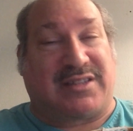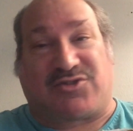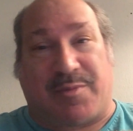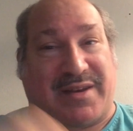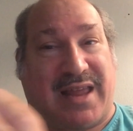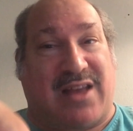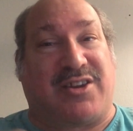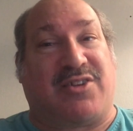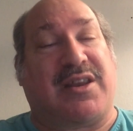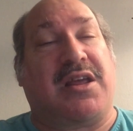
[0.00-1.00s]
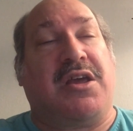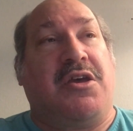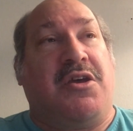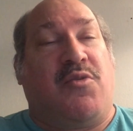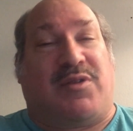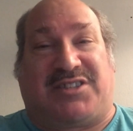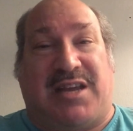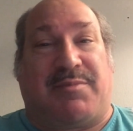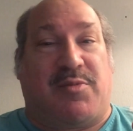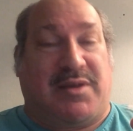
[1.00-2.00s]
it and strip it down and do it, was
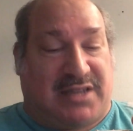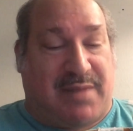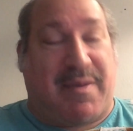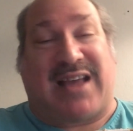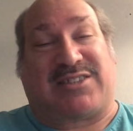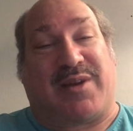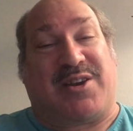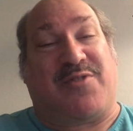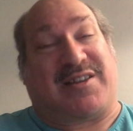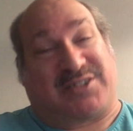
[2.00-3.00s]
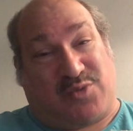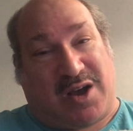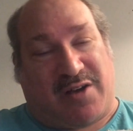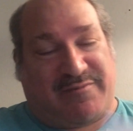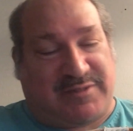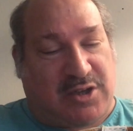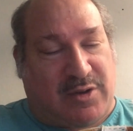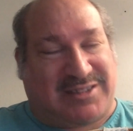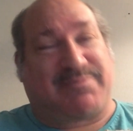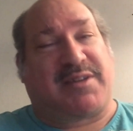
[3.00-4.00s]
Tim Loomis, and he passed away in 2012. So
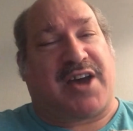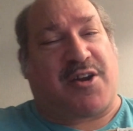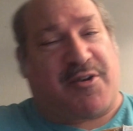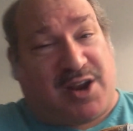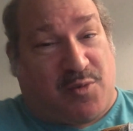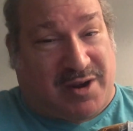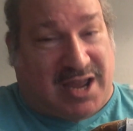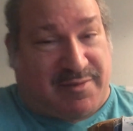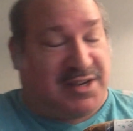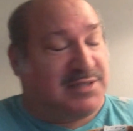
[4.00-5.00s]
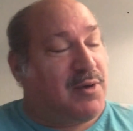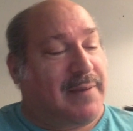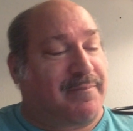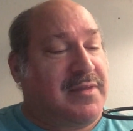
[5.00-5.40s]
it's kind of hard to get work out of him at this point.